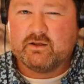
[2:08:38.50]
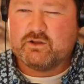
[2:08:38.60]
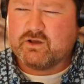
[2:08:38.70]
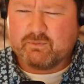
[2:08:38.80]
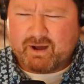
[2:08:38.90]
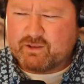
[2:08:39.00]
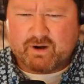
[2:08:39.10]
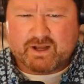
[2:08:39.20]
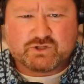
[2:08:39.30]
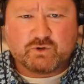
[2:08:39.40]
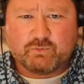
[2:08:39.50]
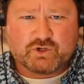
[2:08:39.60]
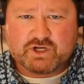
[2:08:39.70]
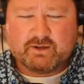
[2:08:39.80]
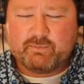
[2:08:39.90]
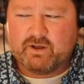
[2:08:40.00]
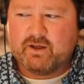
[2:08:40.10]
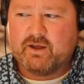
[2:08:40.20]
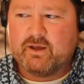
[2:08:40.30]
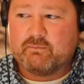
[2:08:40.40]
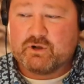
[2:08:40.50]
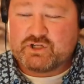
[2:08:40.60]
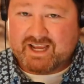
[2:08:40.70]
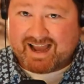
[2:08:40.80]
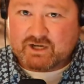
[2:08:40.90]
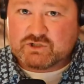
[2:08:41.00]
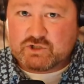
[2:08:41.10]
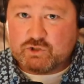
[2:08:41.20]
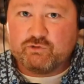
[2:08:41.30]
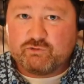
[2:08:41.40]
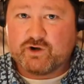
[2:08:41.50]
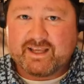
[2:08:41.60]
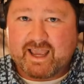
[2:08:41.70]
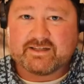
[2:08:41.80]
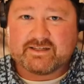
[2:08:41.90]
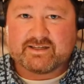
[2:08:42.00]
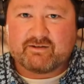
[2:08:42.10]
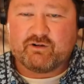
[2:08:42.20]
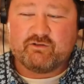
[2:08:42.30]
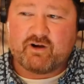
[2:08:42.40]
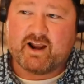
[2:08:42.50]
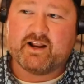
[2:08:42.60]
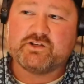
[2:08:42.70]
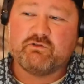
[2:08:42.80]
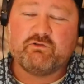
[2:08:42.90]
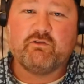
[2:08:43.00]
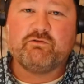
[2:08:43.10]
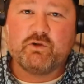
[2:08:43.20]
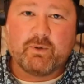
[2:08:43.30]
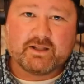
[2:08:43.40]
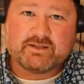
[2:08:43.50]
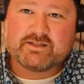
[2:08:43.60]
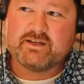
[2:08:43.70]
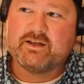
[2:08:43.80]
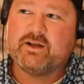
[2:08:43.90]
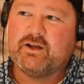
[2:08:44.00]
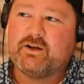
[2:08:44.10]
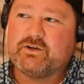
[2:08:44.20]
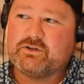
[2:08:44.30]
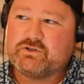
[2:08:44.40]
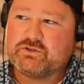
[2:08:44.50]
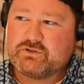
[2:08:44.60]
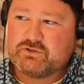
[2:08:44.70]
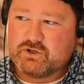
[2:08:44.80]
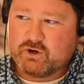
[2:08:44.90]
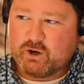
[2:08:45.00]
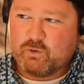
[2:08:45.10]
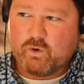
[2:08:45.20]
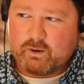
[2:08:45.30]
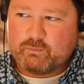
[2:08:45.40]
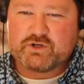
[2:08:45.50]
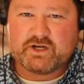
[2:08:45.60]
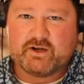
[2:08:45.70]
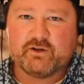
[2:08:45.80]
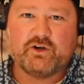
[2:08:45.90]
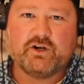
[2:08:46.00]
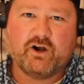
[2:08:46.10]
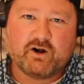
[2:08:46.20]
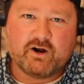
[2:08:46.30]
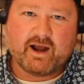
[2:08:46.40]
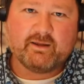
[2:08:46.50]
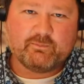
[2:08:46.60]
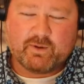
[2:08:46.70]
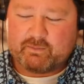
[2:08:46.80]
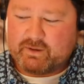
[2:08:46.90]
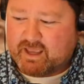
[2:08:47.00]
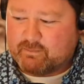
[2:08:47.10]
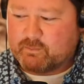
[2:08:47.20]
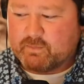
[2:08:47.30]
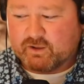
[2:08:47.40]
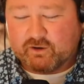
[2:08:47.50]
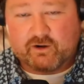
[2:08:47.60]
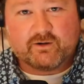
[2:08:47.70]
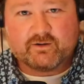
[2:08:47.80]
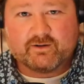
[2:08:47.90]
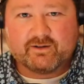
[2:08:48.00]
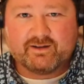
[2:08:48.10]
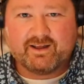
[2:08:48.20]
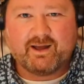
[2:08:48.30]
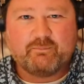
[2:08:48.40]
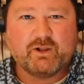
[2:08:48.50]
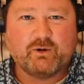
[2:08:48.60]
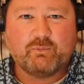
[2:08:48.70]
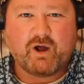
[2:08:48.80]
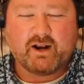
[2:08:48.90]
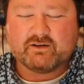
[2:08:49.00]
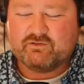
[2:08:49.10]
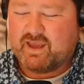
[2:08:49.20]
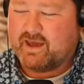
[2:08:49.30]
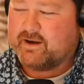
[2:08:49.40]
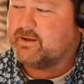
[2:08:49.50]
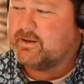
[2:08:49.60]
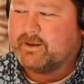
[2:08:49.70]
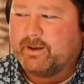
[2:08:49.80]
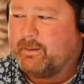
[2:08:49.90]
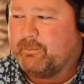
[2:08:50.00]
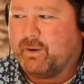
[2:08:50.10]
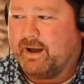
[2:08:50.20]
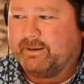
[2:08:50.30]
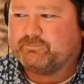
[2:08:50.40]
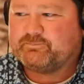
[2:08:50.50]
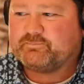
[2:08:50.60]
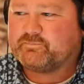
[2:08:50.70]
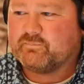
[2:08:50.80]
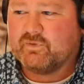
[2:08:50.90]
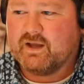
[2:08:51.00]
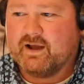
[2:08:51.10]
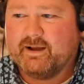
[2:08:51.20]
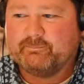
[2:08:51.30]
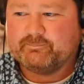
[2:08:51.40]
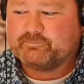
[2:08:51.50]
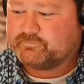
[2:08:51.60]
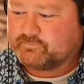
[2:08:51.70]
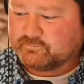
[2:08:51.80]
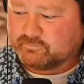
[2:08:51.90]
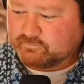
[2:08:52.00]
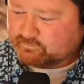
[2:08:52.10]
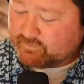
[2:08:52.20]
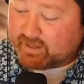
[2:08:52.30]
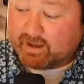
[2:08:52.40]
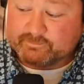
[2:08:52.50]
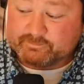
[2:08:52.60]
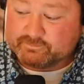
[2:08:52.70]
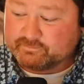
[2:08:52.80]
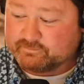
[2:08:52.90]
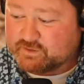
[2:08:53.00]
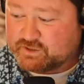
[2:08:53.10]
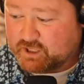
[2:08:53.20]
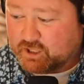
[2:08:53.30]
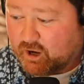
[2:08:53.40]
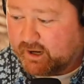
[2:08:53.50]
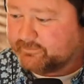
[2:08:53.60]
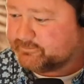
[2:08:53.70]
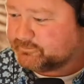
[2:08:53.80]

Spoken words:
You can buy the rest super cheap, but she got 2 free cases every Friday. So for a few months during one particular year, I became a Miller product fan, but yeah, she gone.